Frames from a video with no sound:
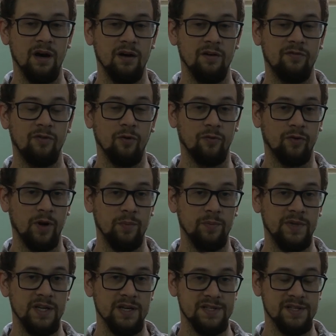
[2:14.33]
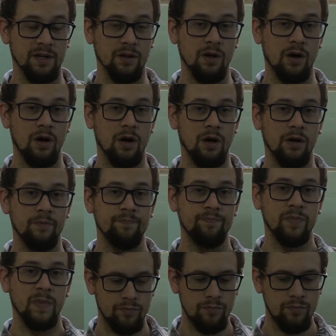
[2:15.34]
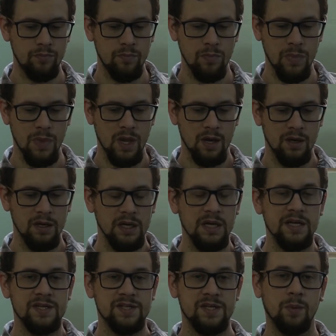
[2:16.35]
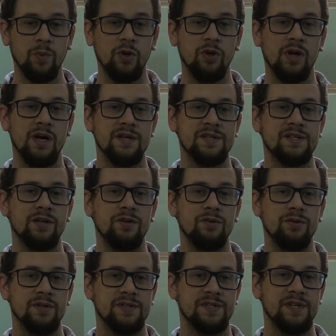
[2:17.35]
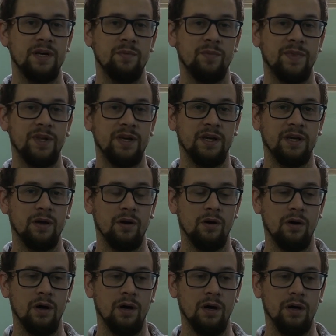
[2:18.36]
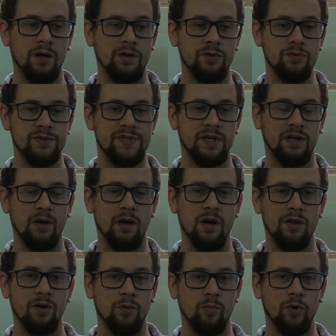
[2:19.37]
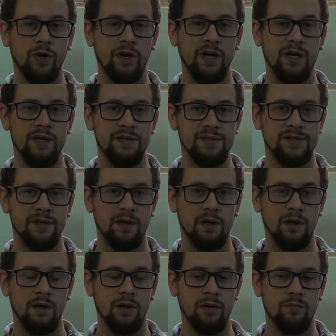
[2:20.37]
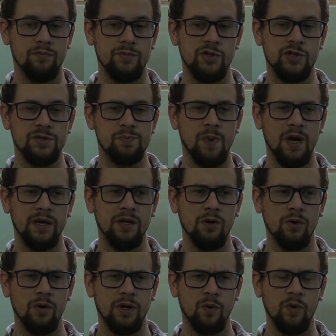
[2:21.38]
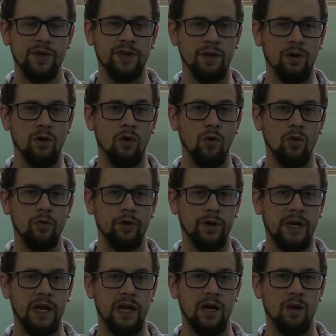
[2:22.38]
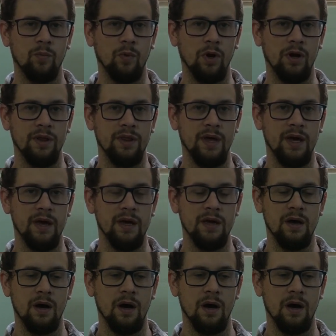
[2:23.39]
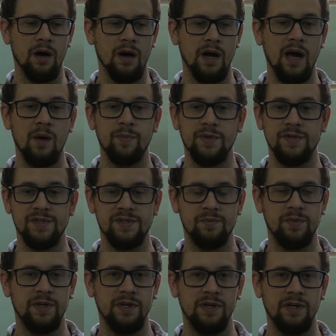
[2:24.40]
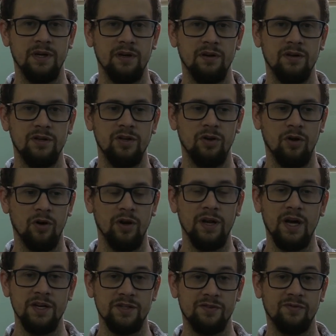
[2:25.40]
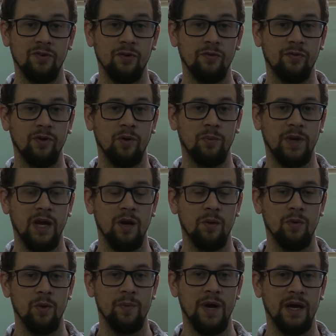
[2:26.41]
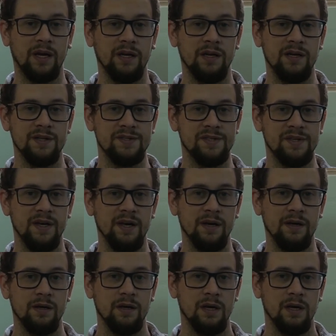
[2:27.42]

full frame DSLR. Some of you guys could do the same thing using other brands just by going with an older camera that happens to be a nice full frame camera back in its day,